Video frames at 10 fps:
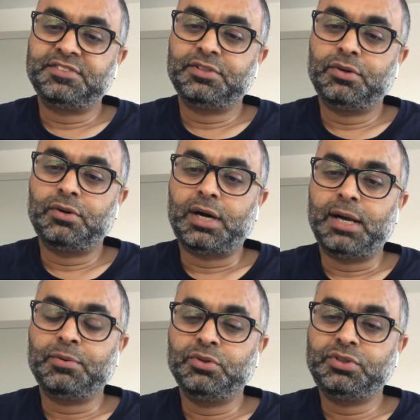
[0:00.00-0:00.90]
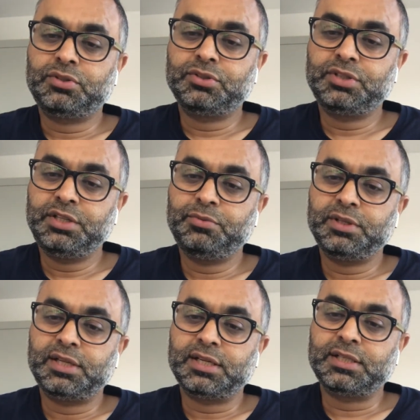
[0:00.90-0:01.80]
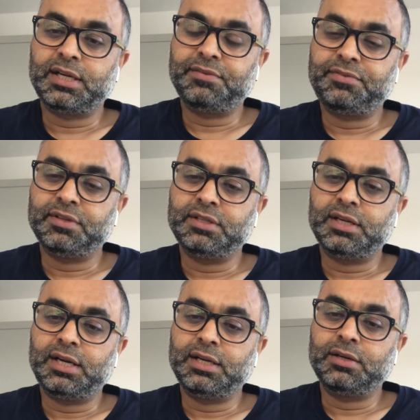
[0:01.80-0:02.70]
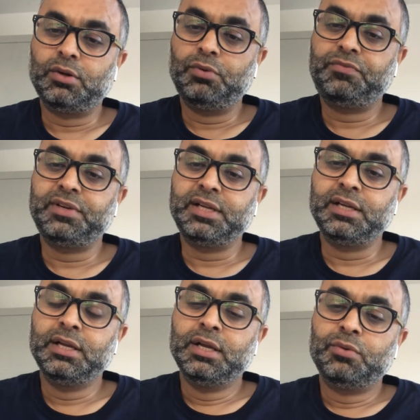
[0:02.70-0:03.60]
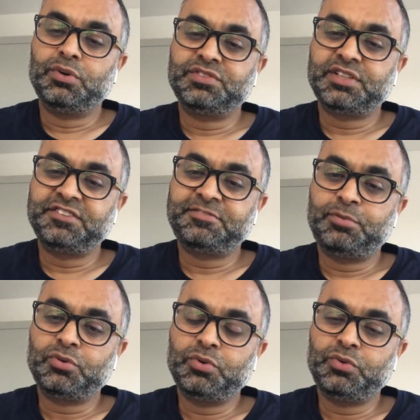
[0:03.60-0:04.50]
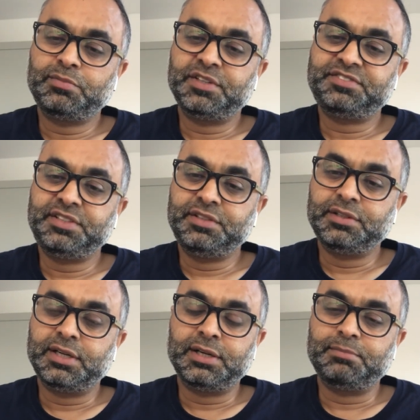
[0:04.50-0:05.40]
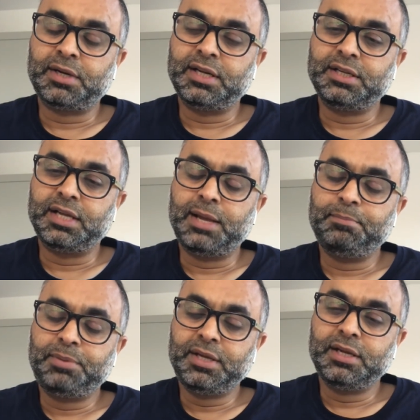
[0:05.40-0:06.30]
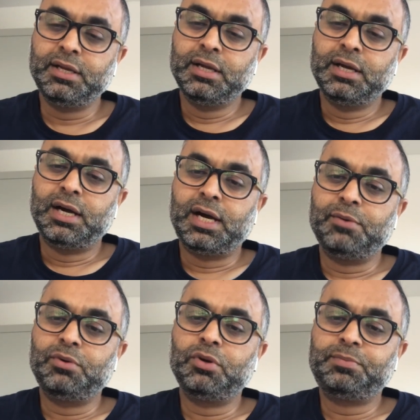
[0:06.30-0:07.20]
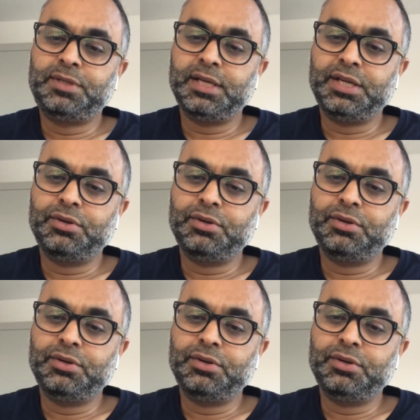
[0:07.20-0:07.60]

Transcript: So I'm going to continue with that effort, and hopefully once I've spoken with my MP, I will update